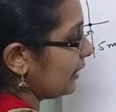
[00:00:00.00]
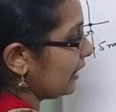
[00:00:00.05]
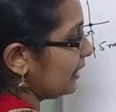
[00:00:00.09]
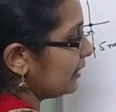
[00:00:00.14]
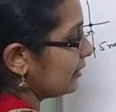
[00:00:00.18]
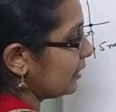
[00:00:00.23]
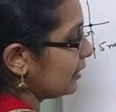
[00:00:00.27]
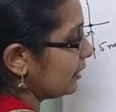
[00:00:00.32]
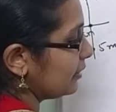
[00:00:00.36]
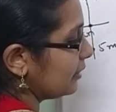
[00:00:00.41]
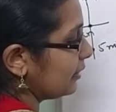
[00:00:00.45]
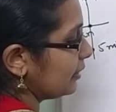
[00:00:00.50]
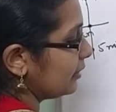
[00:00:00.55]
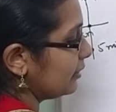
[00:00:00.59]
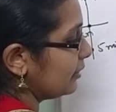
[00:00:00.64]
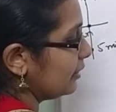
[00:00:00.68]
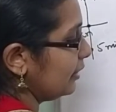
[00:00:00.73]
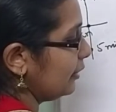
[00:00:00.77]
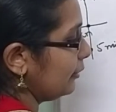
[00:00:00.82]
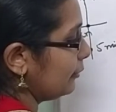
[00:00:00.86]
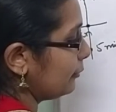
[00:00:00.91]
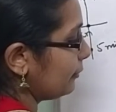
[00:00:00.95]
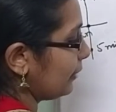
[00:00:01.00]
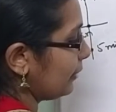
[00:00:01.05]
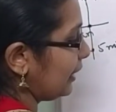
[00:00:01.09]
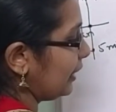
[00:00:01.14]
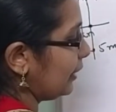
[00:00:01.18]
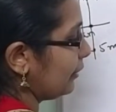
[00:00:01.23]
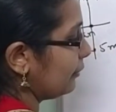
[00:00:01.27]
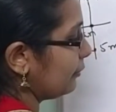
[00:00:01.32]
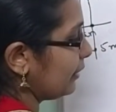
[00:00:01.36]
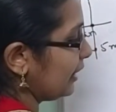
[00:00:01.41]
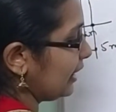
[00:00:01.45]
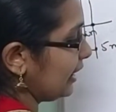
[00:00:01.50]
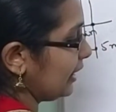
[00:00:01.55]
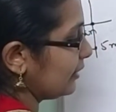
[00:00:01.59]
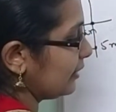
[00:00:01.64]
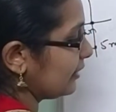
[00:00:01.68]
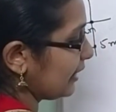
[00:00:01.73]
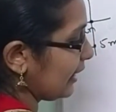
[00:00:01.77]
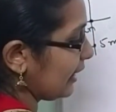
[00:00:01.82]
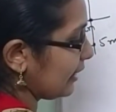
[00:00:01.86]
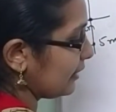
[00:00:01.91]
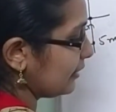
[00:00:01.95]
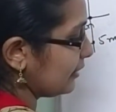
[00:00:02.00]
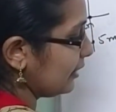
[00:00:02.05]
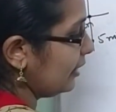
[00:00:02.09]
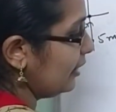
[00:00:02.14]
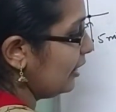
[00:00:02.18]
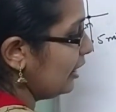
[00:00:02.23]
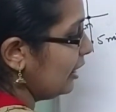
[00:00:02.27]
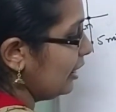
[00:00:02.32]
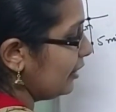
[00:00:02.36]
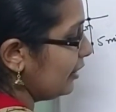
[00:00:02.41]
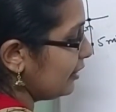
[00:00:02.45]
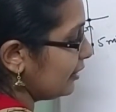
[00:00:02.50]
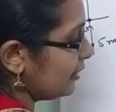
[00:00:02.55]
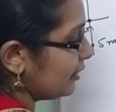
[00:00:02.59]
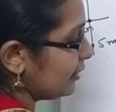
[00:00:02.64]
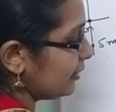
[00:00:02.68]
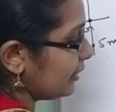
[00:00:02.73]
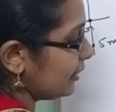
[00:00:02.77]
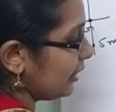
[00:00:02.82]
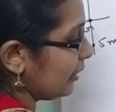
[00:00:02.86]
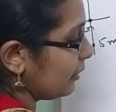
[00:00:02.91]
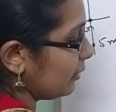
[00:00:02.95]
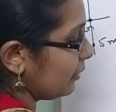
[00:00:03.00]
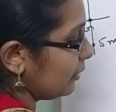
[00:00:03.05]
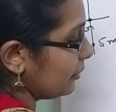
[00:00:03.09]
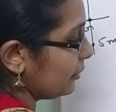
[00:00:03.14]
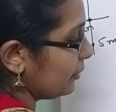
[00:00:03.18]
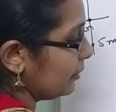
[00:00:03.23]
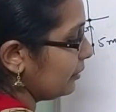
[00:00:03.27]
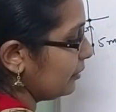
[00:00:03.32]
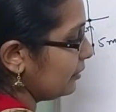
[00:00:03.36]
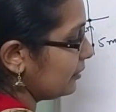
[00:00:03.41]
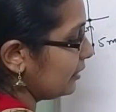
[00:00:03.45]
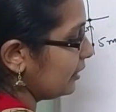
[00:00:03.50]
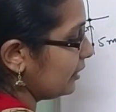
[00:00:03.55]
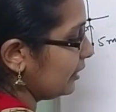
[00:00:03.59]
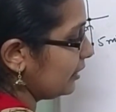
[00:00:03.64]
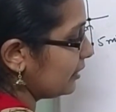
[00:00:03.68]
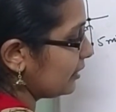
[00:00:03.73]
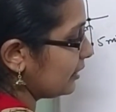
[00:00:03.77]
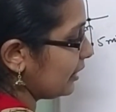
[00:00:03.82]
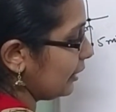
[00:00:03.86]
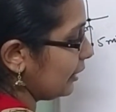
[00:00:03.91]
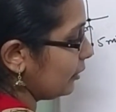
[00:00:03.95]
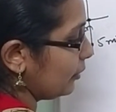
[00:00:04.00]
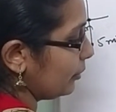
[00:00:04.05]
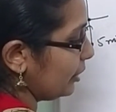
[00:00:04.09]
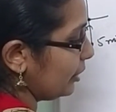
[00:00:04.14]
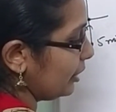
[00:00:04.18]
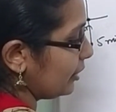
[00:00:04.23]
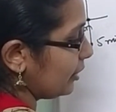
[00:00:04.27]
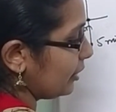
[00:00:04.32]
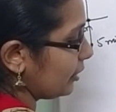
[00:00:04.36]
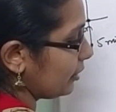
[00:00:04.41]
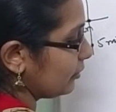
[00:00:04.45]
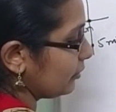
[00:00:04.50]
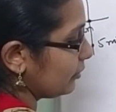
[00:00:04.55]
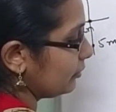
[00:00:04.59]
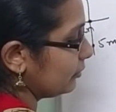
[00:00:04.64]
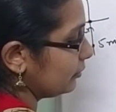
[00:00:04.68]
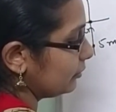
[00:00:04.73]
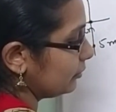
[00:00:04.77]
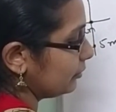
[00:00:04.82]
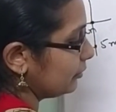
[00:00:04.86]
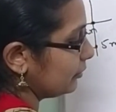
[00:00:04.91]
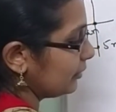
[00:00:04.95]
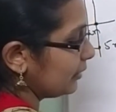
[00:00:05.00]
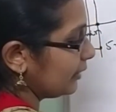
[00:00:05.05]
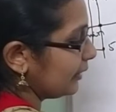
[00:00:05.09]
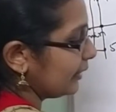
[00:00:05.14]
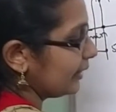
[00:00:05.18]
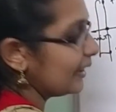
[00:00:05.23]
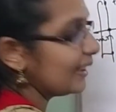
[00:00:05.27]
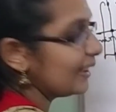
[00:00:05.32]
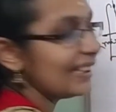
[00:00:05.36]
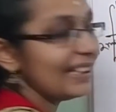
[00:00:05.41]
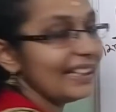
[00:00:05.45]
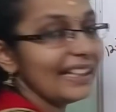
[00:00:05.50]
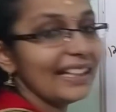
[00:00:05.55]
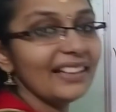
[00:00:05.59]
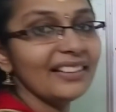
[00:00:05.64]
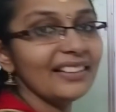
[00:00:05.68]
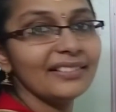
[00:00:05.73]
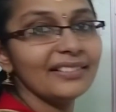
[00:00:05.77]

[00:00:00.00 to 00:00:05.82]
5s are 60, 5 and 5 gets cancelled, which is equal to 6 km. Clear?